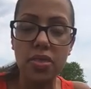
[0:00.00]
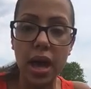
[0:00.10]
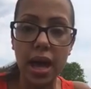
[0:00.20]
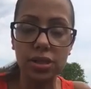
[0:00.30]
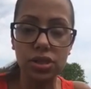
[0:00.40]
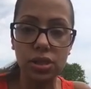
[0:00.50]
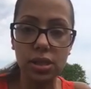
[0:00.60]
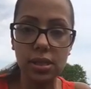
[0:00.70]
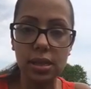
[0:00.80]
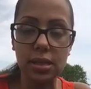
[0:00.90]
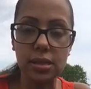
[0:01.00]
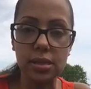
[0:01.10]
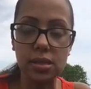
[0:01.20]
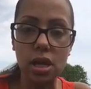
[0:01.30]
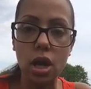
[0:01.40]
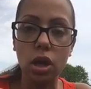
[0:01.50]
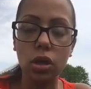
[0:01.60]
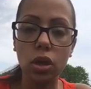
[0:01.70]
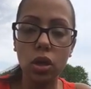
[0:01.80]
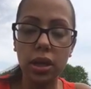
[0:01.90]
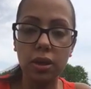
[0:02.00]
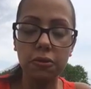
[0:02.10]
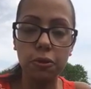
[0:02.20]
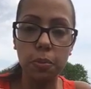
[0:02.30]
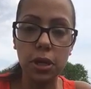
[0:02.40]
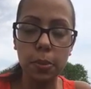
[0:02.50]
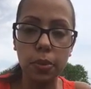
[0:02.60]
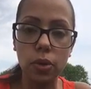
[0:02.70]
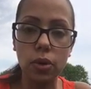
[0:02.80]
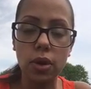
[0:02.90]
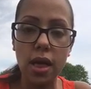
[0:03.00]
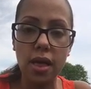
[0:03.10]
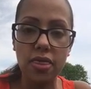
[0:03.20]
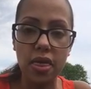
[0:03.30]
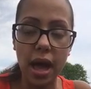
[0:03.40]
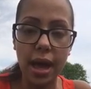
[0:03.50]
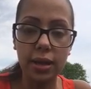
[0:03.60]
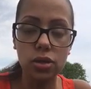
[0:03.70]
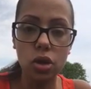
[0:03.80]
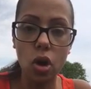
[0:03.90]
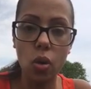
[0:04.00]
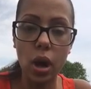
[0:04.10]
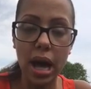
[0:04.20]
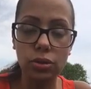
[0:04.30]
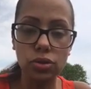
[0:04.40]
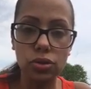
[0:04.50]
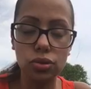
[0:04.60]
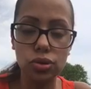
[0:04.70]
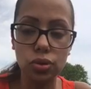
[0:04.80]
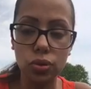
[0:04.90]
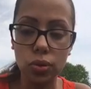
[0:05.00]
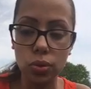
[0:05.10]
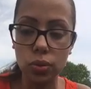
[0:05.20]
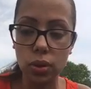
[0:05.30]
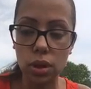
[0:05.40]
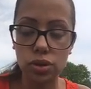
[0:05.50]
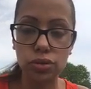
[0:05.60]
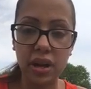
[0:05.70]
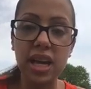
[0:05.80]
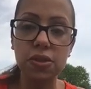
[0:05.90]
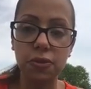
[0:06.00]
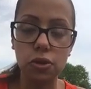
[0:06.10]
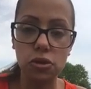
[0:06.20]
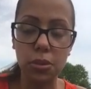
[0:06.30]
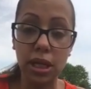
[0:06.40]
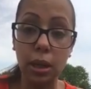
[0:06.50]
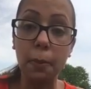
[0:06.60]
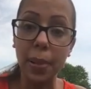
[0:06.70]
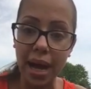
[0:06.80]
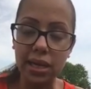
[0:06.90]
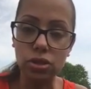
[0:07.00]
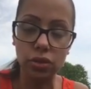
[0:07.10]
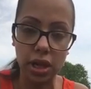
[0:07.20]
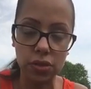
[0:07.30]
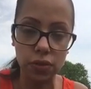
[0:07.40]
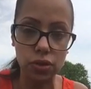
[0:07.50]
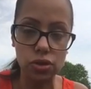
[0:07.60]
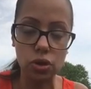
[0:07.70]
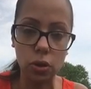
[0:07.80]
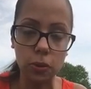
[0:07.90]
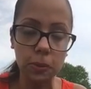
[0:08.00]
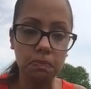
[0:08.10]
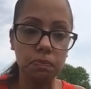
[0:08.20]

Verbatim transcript: that she is looking for people that know how to do transfers, meaning body transfers. So